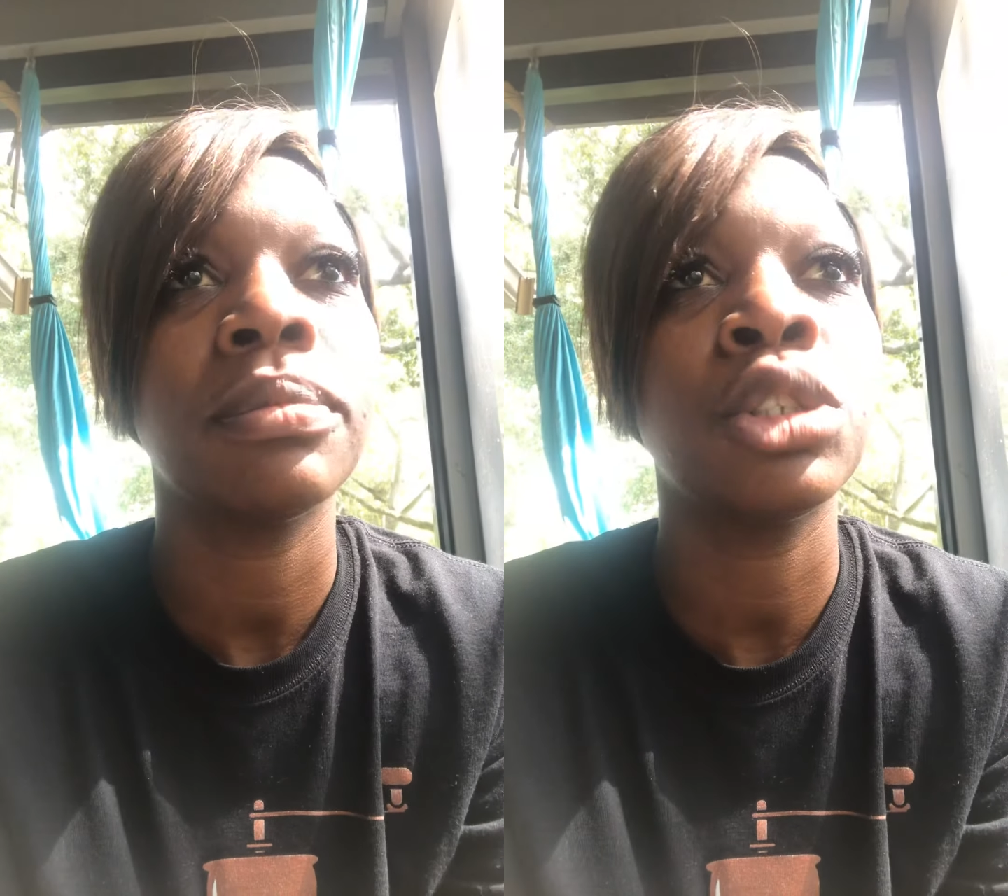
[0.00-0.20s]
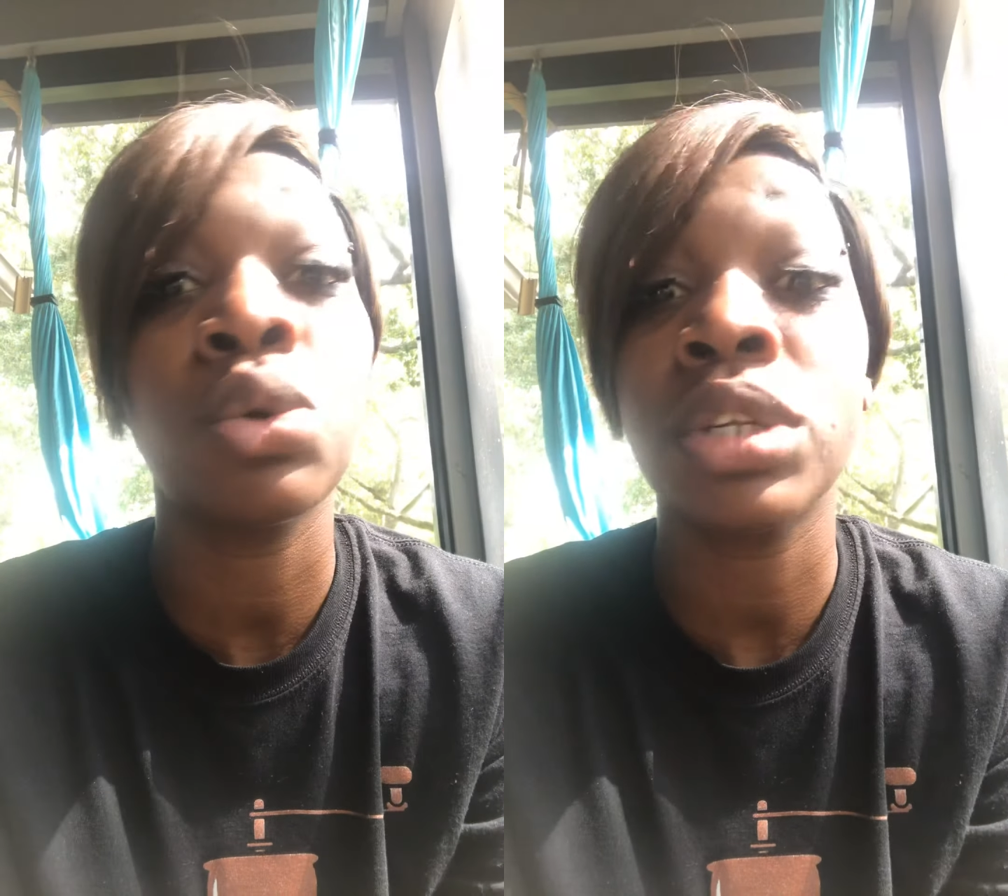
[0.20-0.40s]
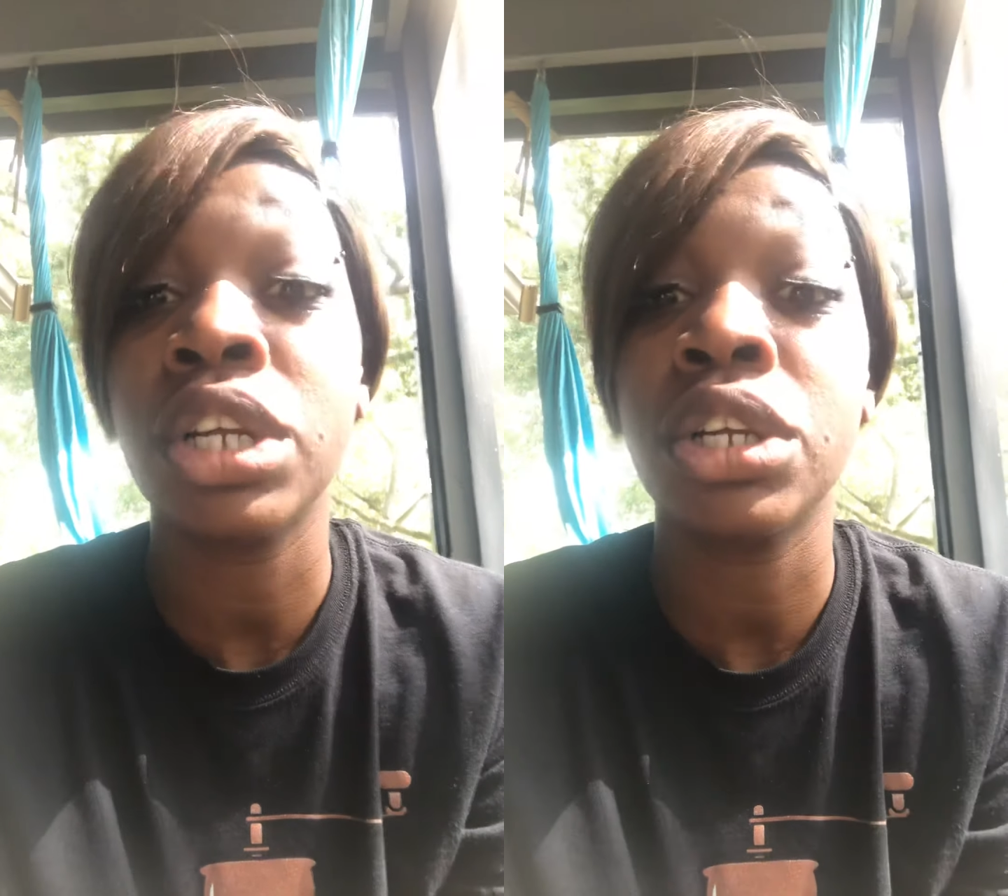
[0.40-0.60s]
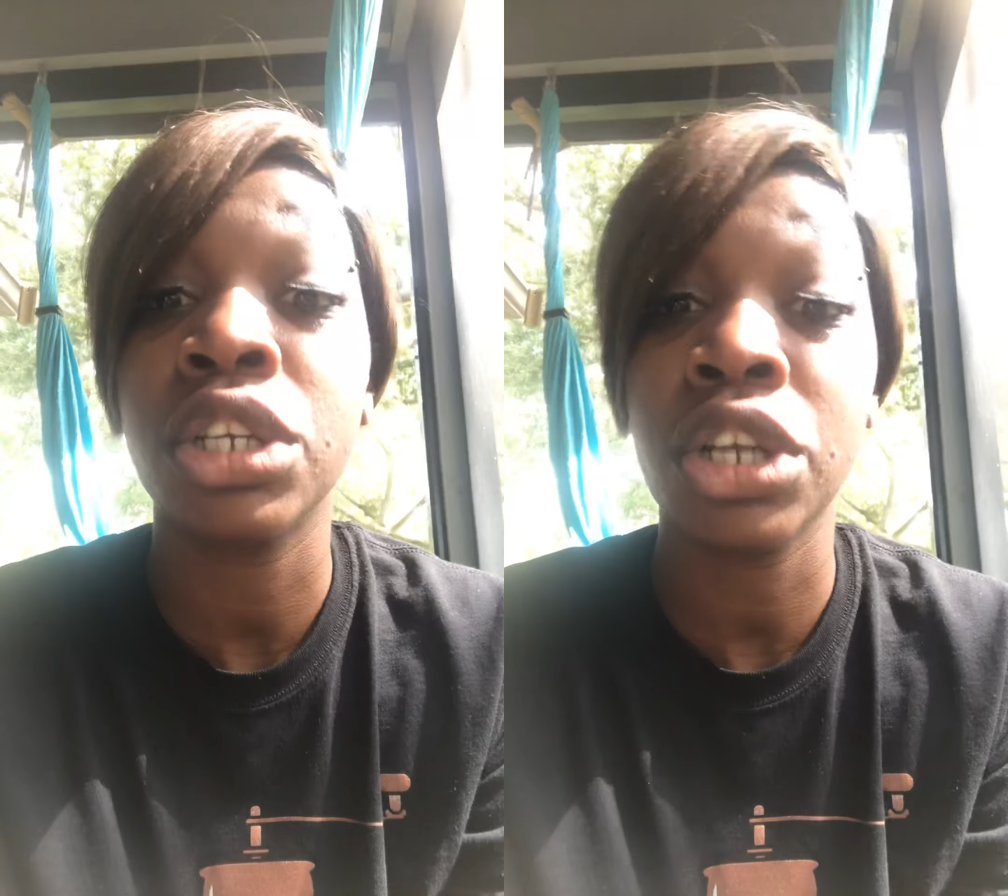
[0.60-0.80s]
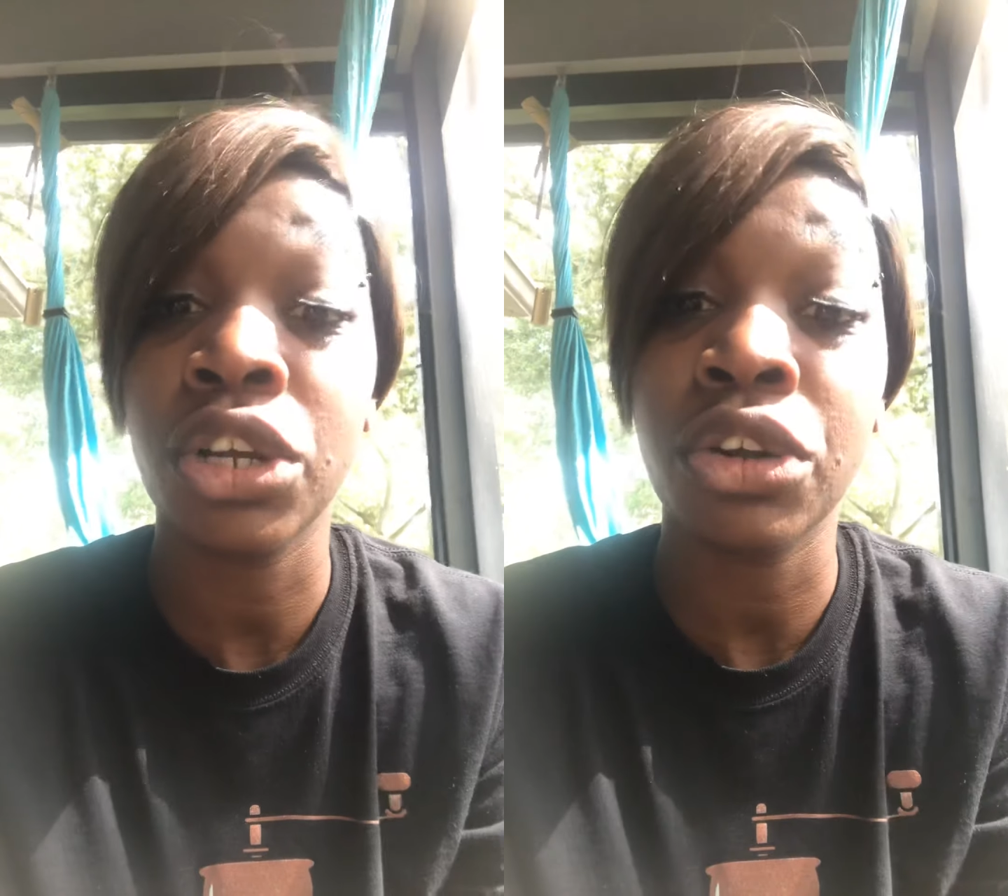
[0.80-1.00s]
during their
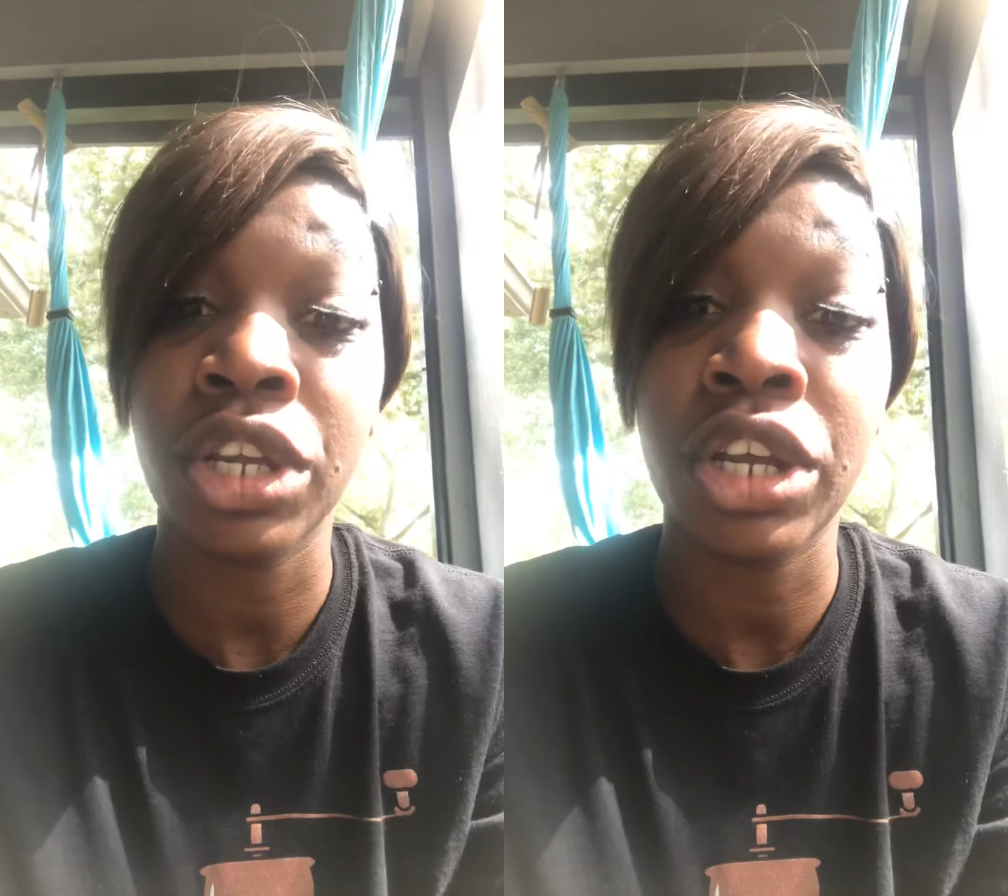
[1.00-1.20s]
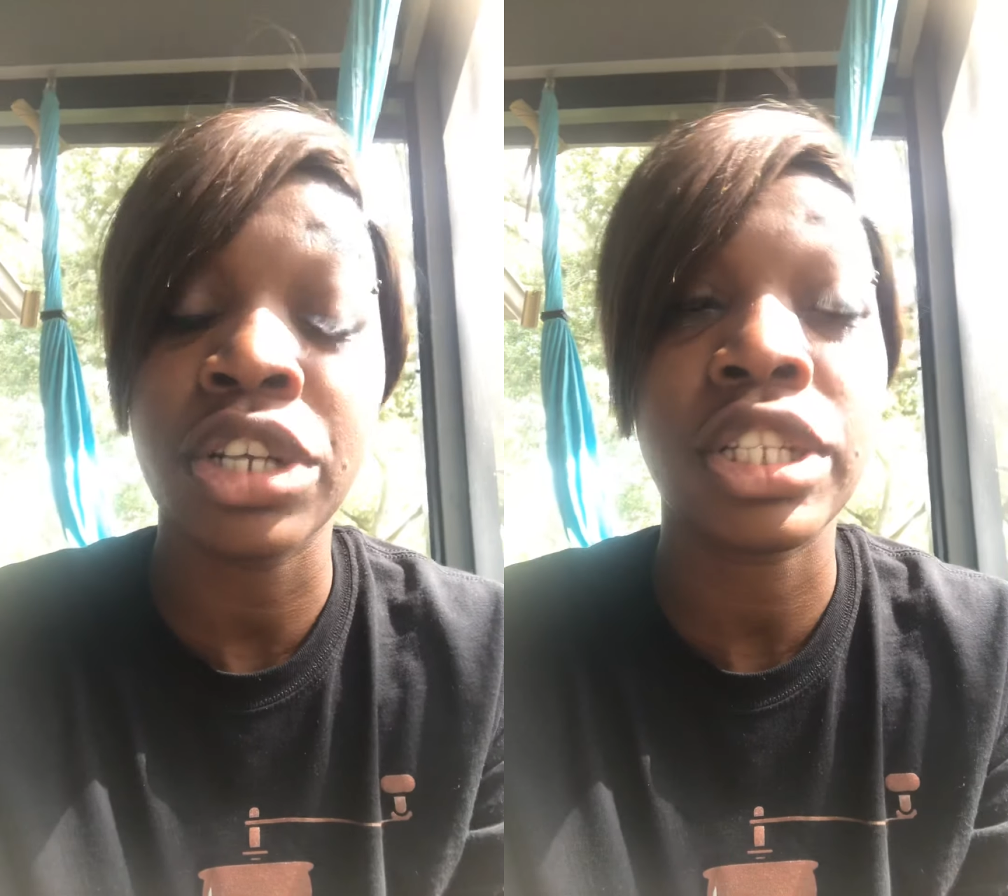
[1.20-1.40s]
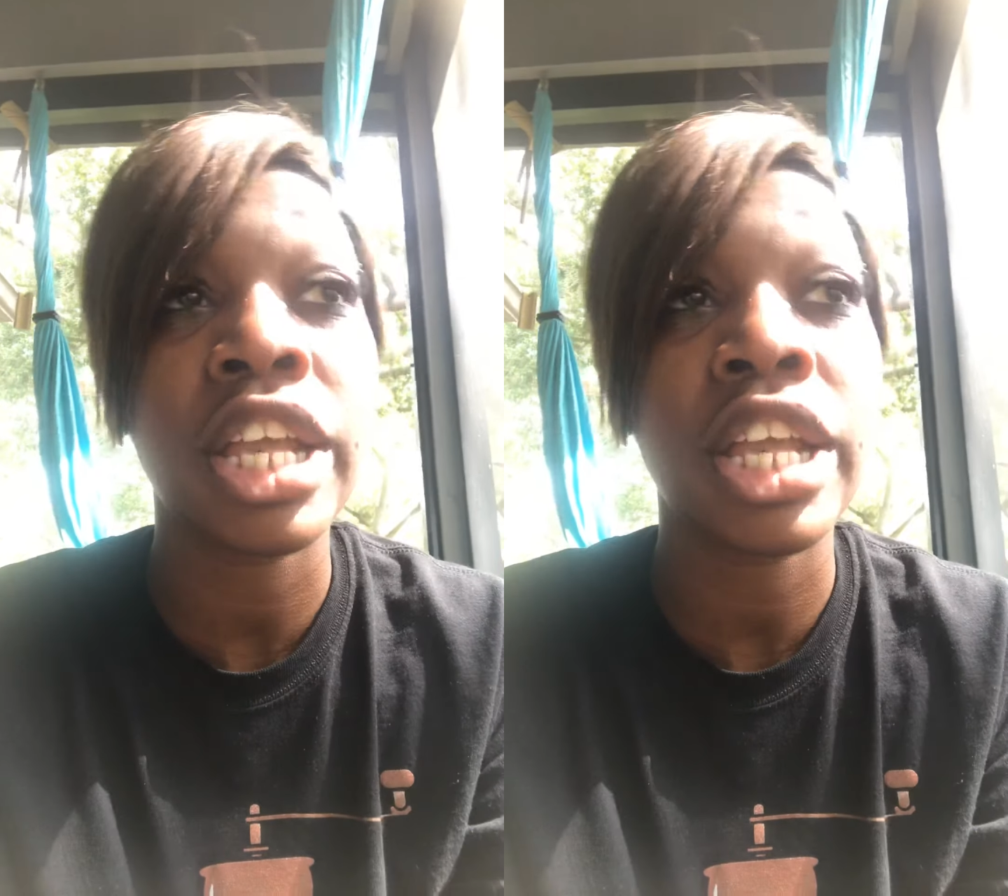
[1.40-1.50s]
younger years,